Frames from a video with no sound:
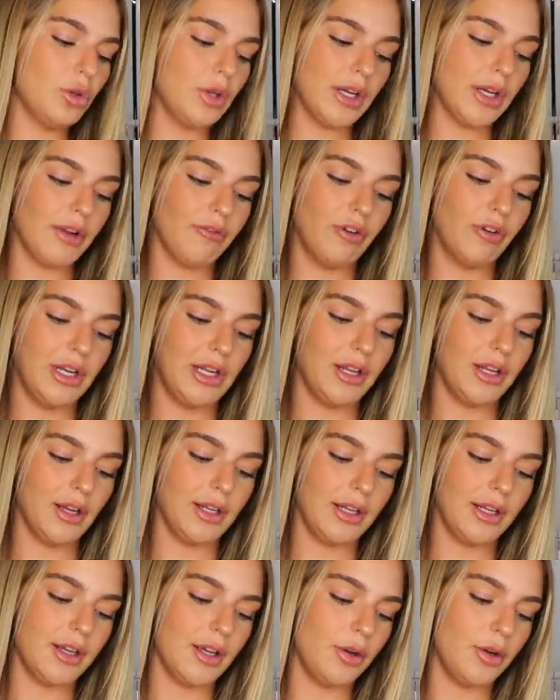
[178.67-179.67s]
not like a really
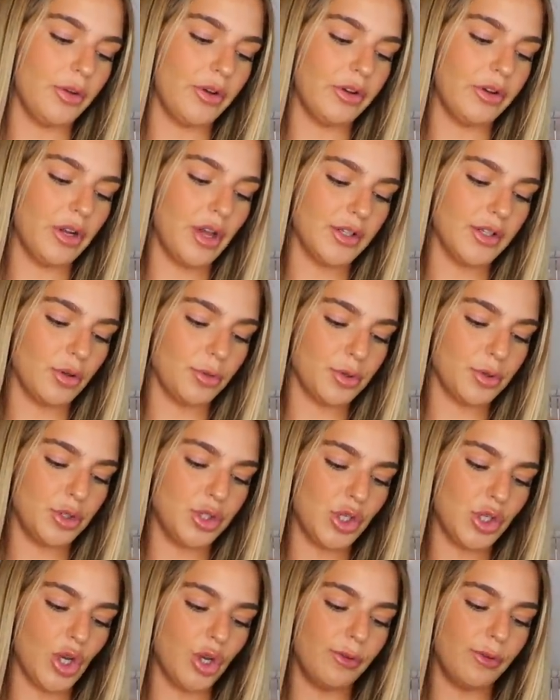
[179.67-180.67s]
girly girl, they're a nice
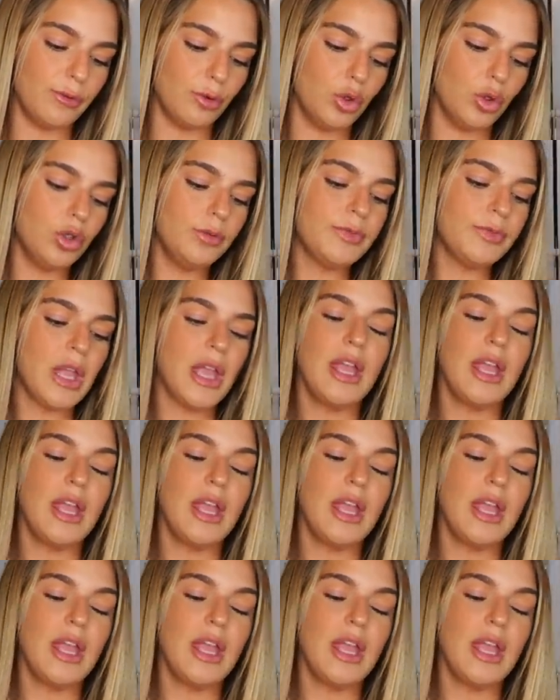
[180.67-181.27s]
option to go for.